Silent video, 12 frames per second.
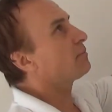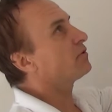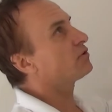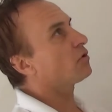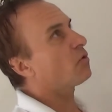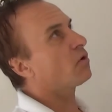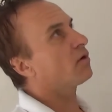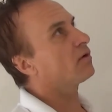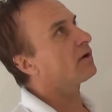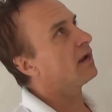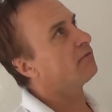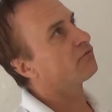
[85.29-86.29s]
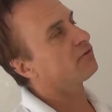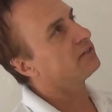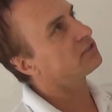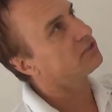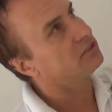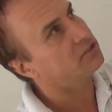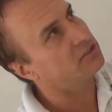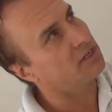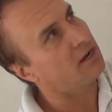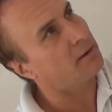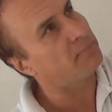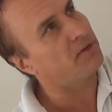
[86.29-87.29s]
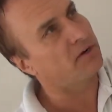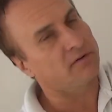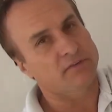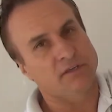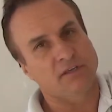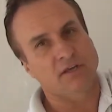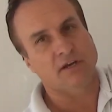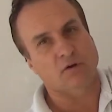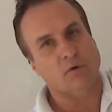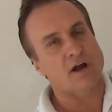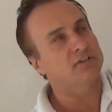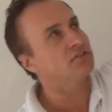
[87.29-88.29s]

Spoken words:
of the door, and for instance, up there in the garage